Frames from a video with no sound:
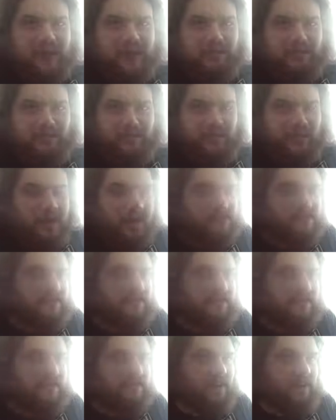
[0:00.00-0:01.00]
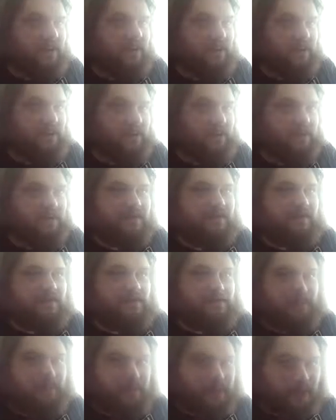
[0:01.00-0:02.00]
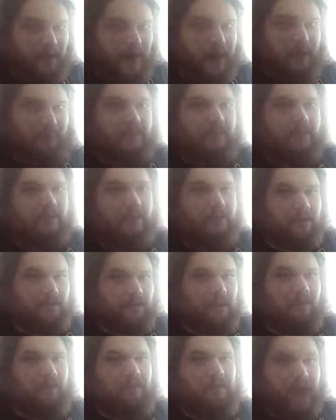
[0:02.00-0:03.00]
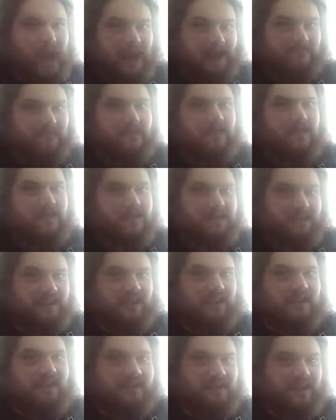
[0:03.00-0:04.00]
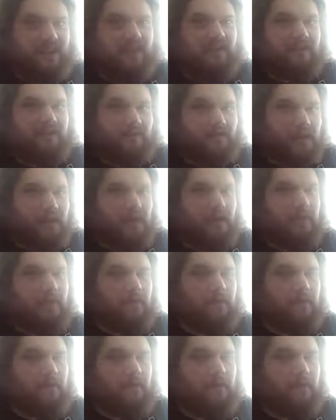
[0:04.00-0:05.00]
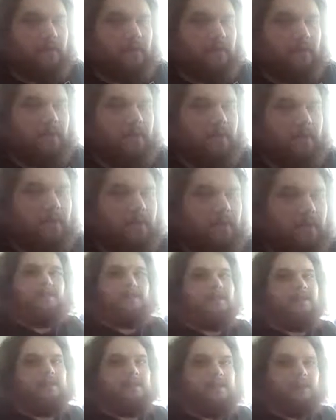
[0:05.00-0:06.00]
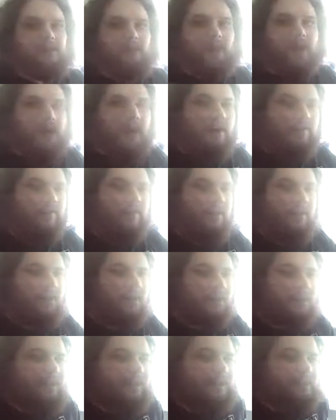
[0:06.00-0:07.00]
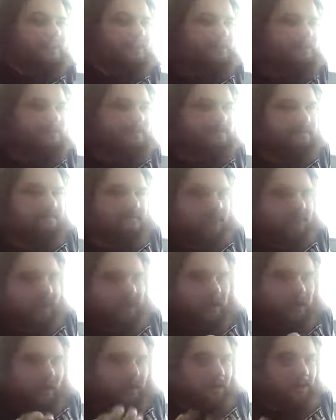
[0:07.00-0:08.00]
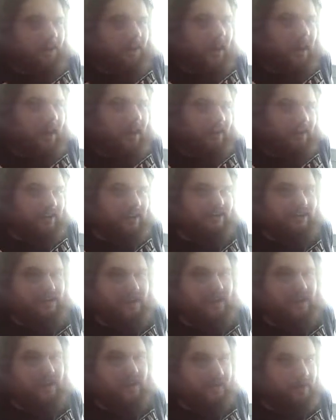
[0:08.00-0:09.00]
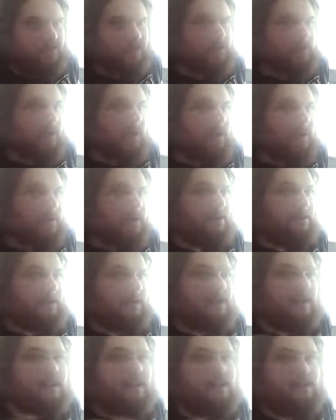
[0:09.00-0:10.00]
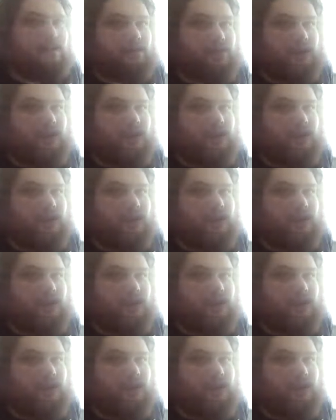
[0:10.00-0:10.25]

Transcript: of operations. So this is probably going to be bad for us later down the road, but whatever. We're pirates, there's buried fucking